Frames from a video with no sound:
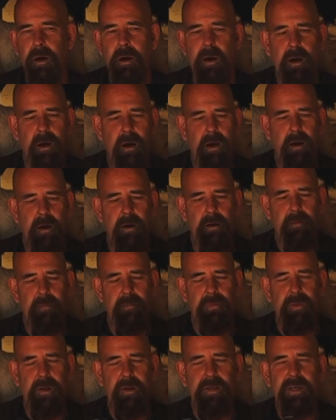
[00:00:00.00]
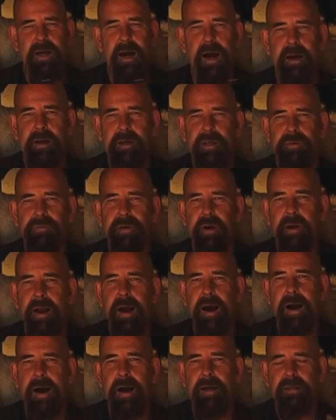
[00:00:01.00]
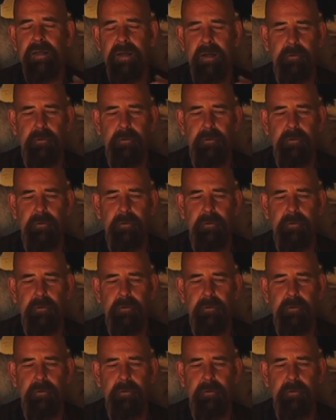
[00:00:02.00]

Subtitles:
The Chaga is very hard,